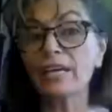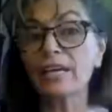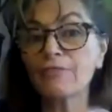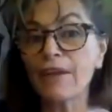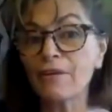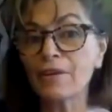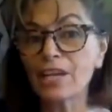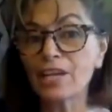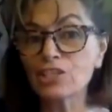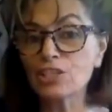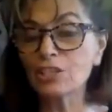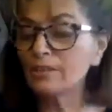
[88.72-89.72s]

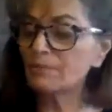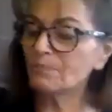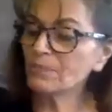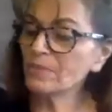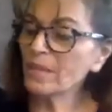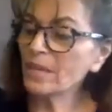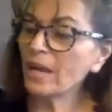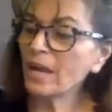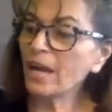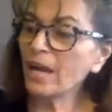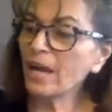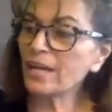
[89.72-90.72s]
variation.
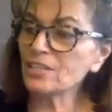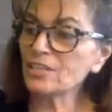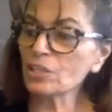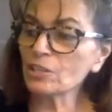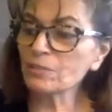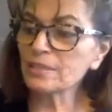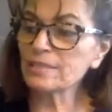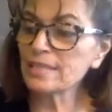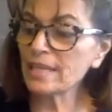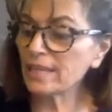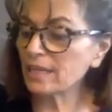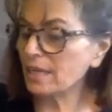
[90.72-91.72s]
I generally
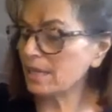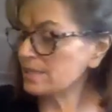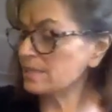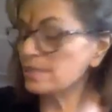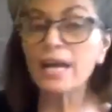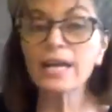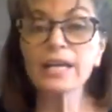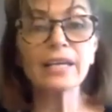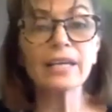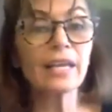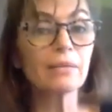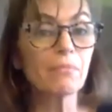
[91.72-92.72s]
take a sock,
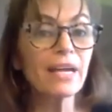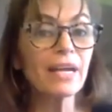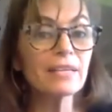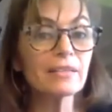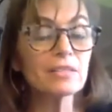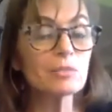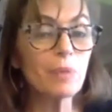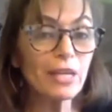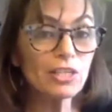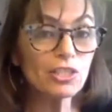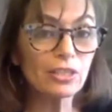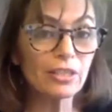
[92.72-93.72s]
and in my
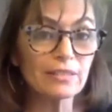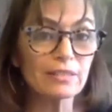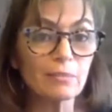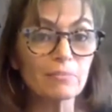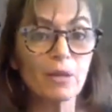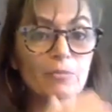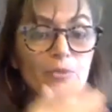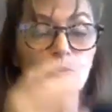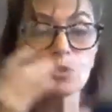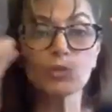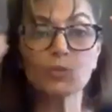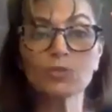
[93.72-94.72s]
Spanish class, sometimes we
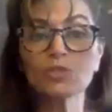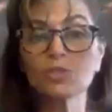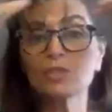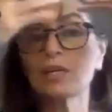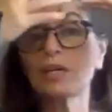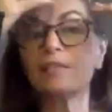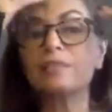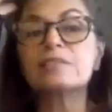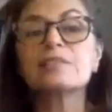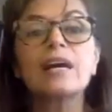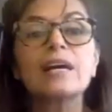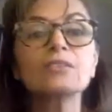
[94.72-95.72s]
use
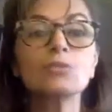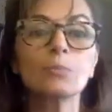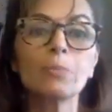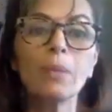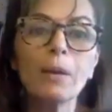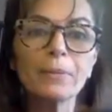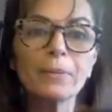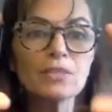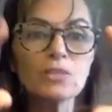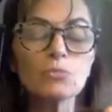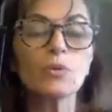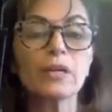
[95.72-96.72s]
socks or
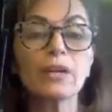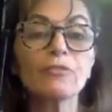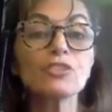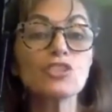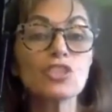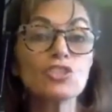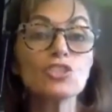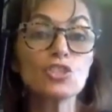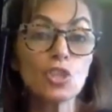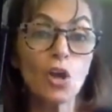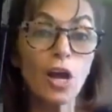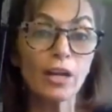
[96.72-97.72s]
puppets, whatever, just to
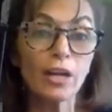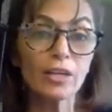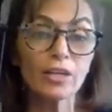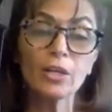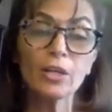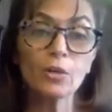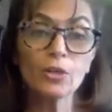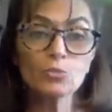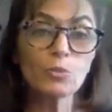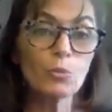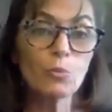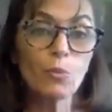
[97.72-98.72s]
talk, because
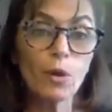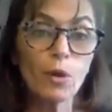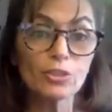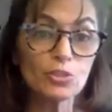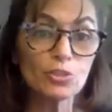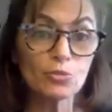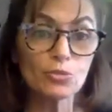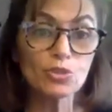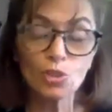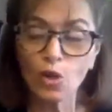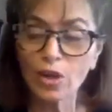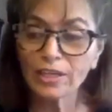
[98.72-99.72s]
we want our students
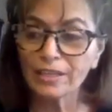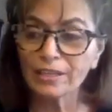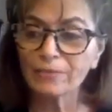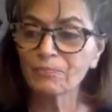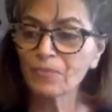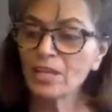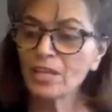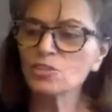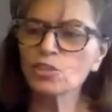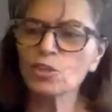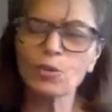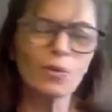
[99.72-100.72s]
talking.
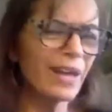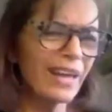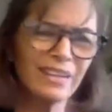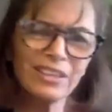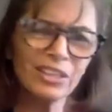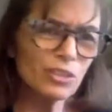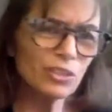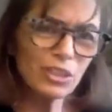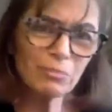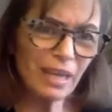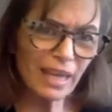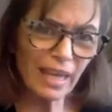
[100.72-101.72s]
So, you know, you
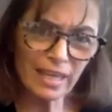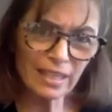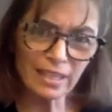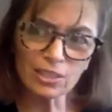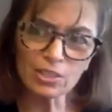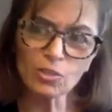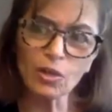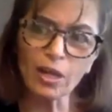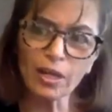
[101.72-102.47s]
can make anything talk.